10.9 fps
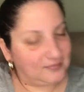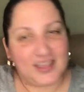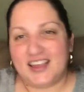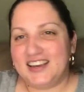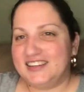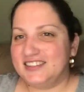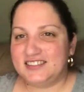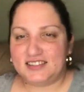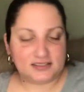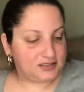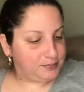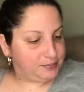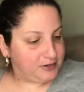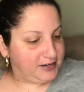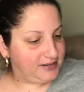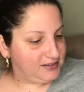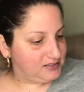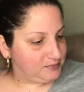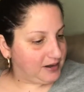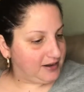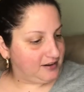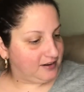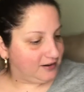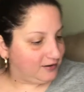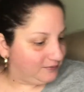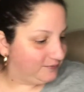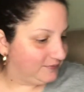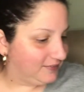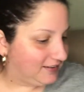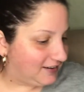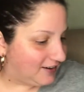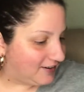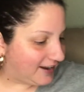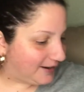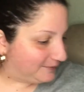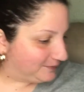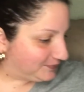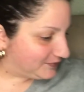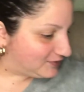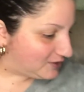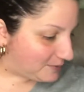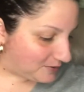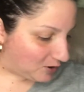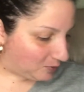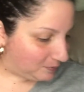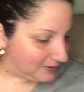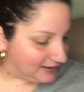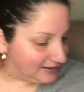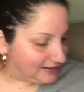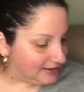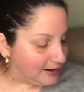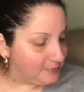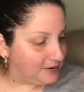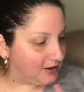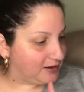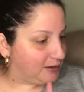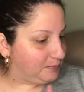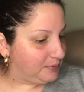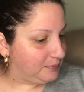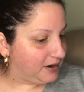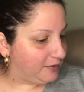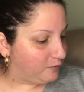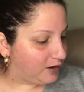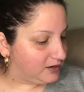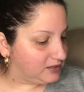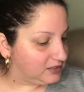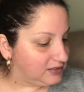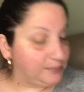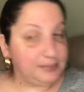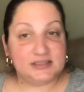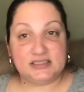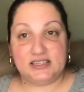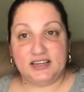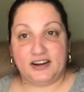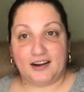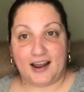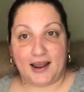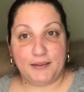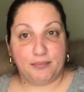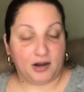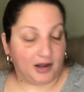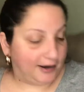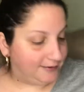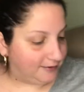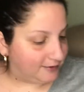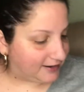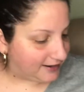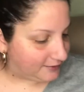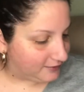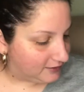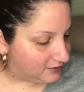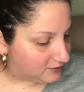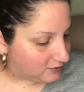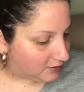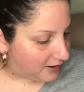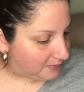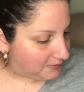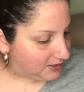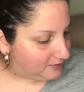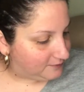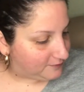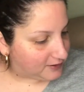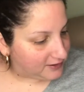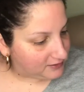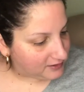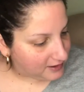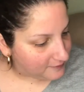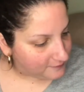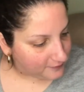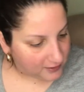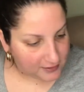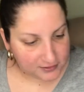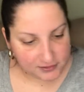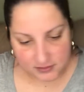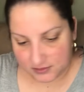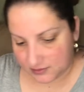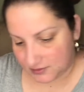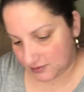He just does the prettiest makeup. Okay, so I'm opening it up. Now keep in mind, one of the lippies in here I bought, okay? So I'm gonna find that first.